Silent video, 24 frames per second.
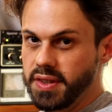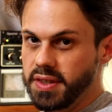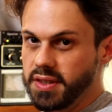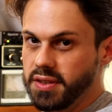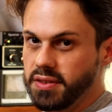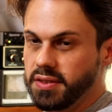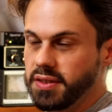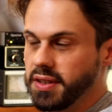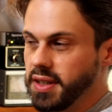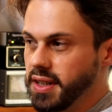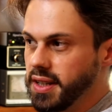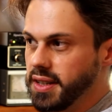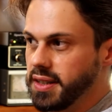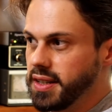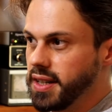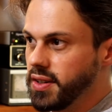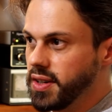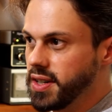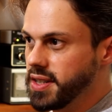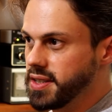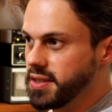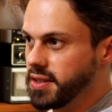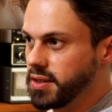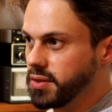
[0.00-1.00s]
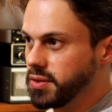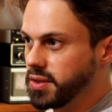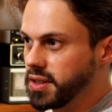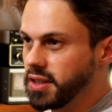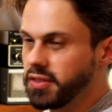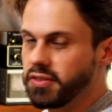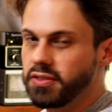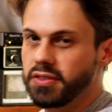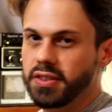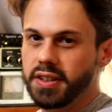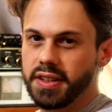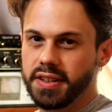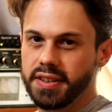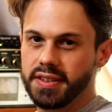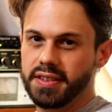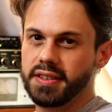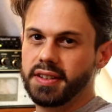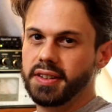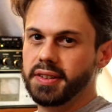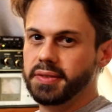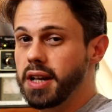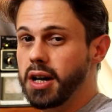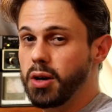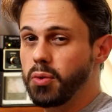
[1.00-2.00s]
So there is no difference.
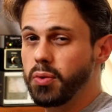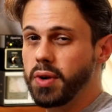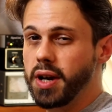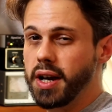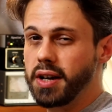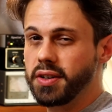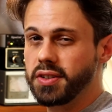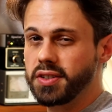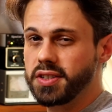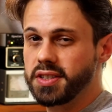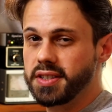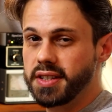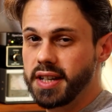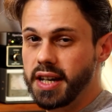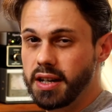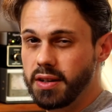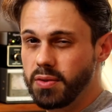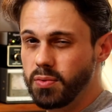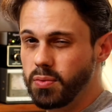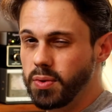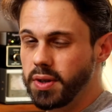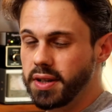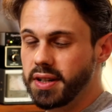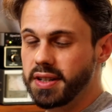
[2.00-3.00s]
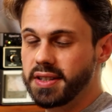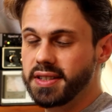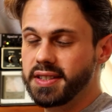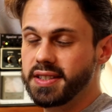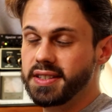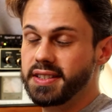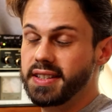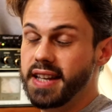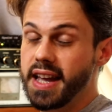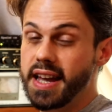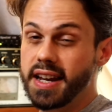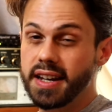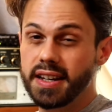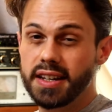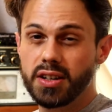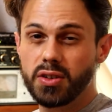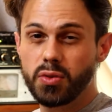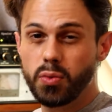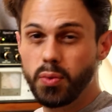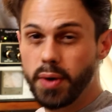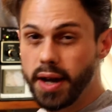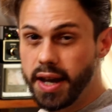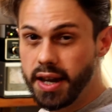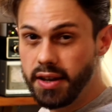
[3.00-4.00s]
Now we understand what a
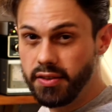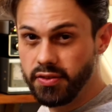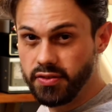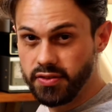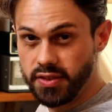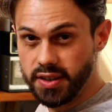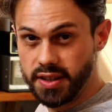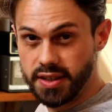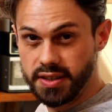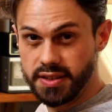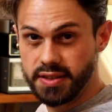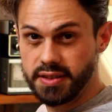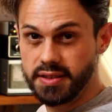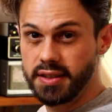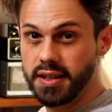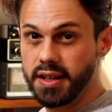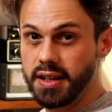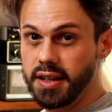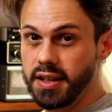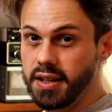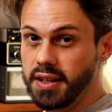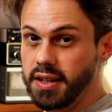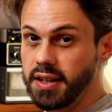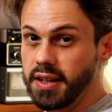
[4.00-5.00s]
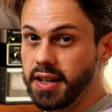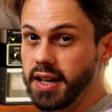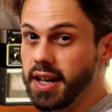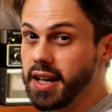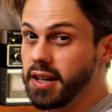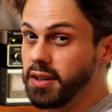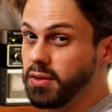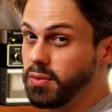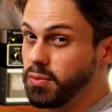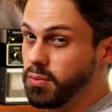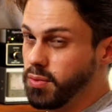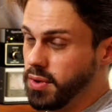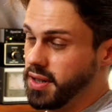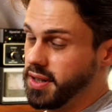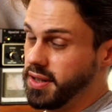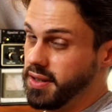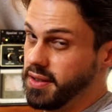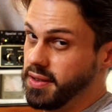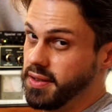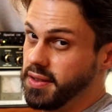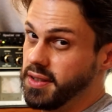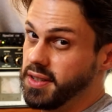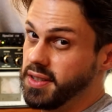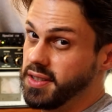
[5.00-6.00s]
standing wave is and what
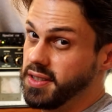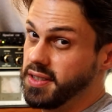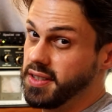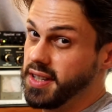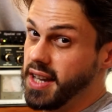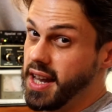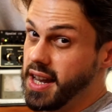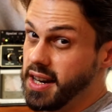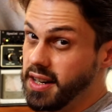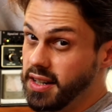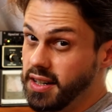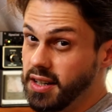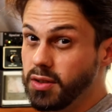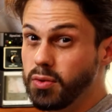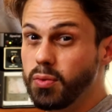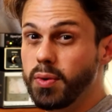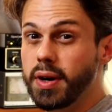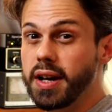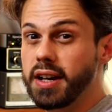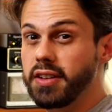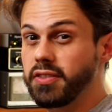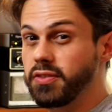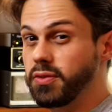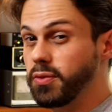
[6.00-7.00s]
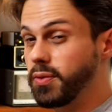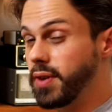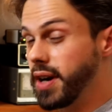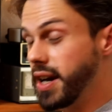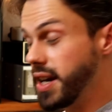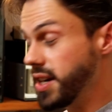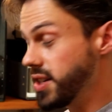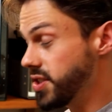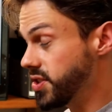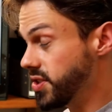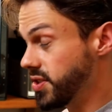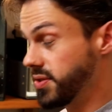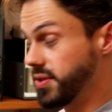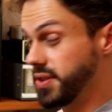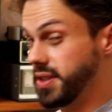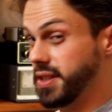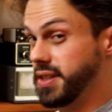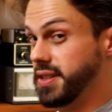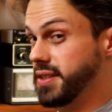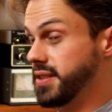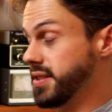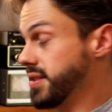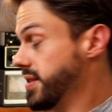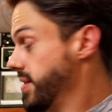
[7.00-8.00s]
the standing wave ratio
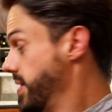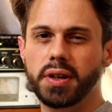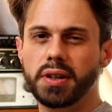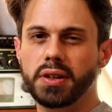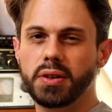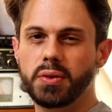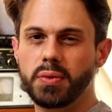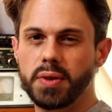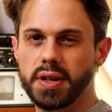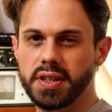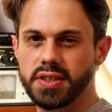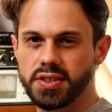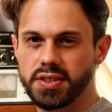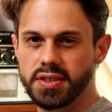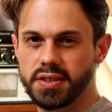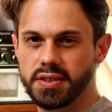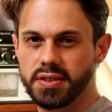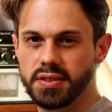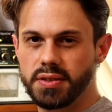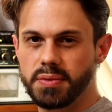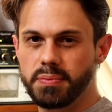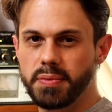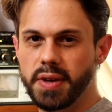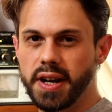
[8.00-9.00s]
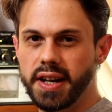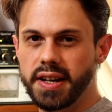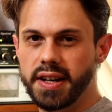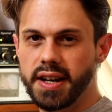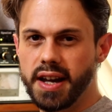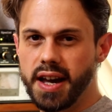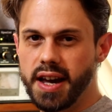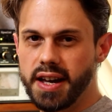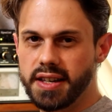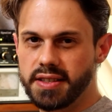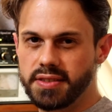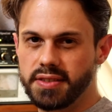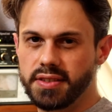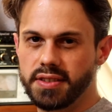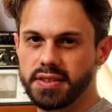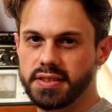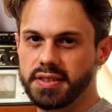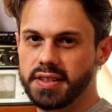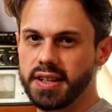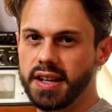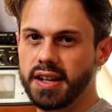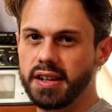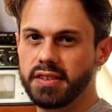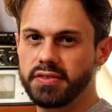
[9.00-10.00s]
is. One question you might ask
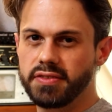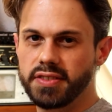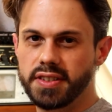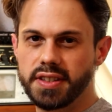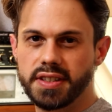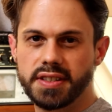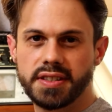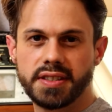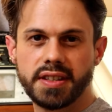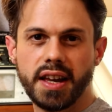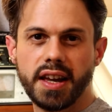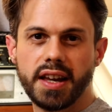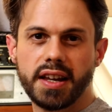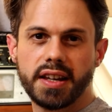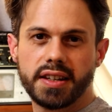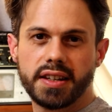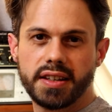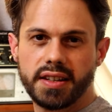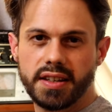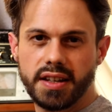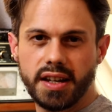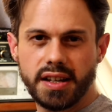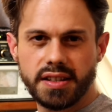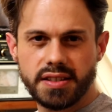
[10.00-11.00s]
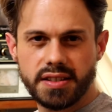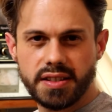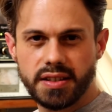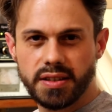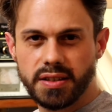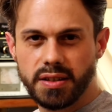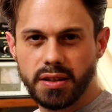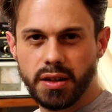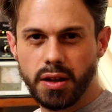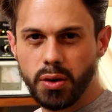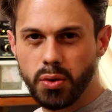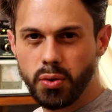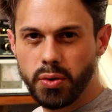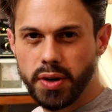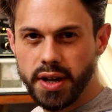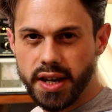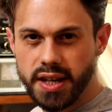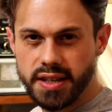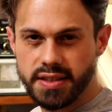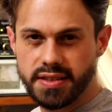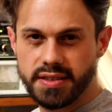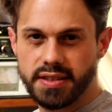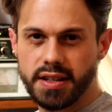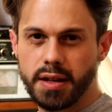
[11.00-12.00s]
yourself is, does a low
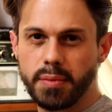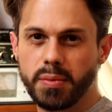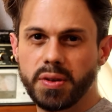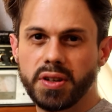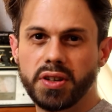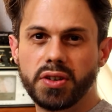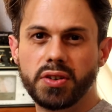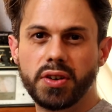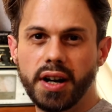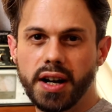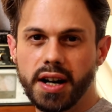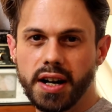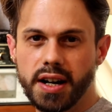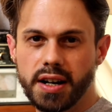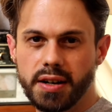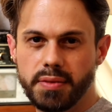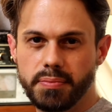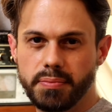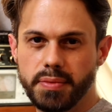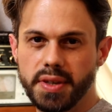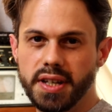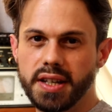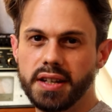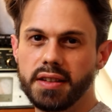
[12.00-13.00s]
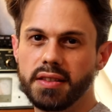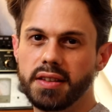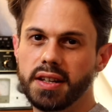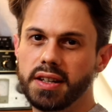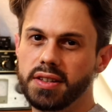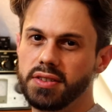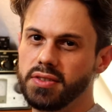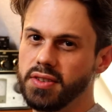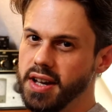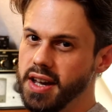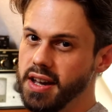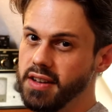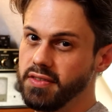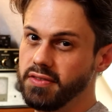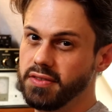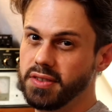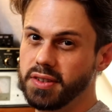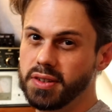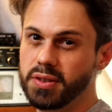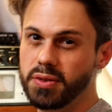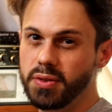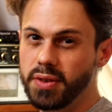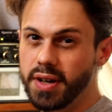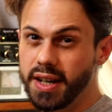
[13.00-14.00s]
SWR mean that you have
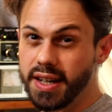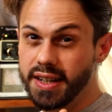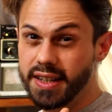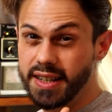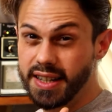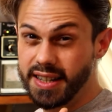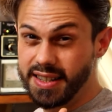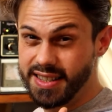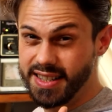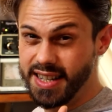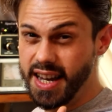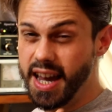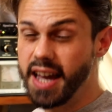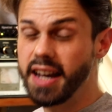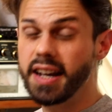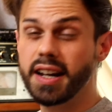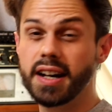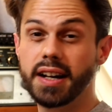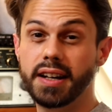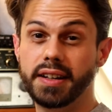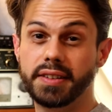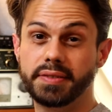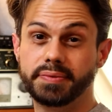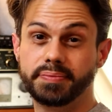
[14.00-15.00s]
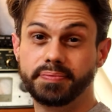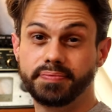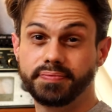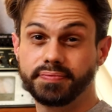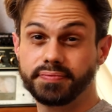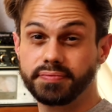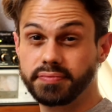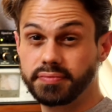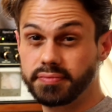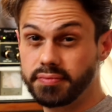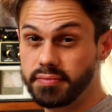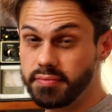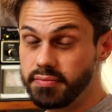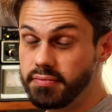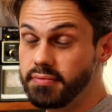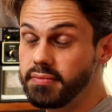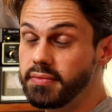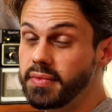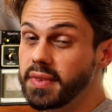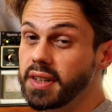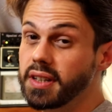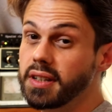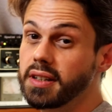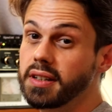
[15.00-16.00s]
a great antenna?
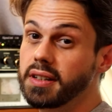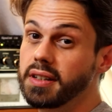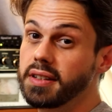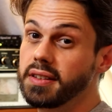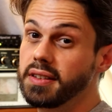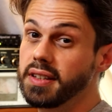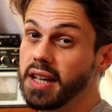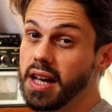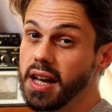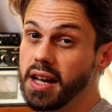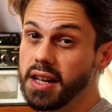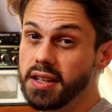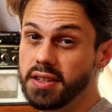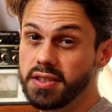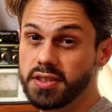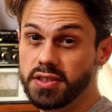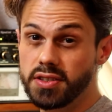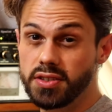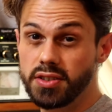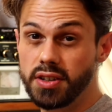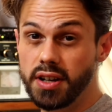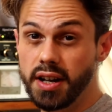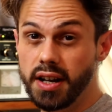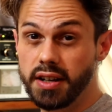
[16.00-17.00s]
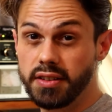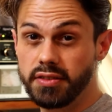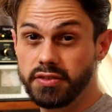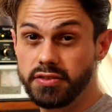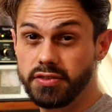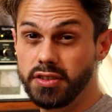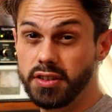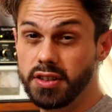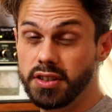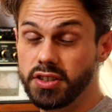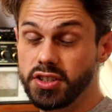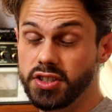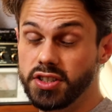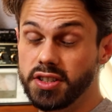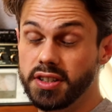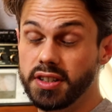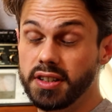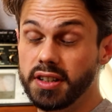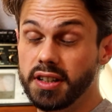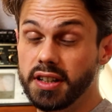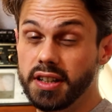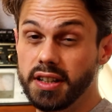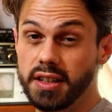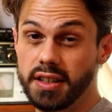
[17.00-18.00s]
The answer,
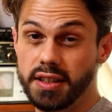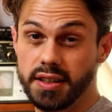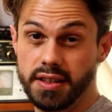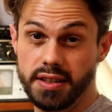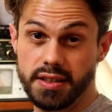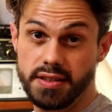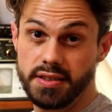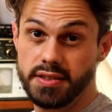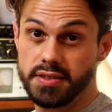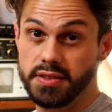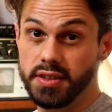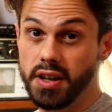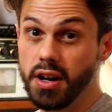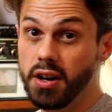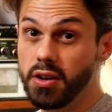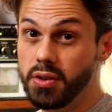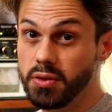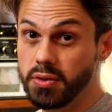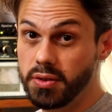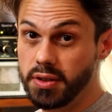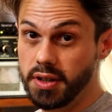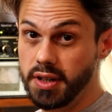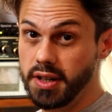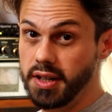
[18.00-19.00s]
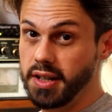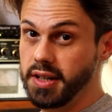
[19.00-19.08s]
unfortunately, is no.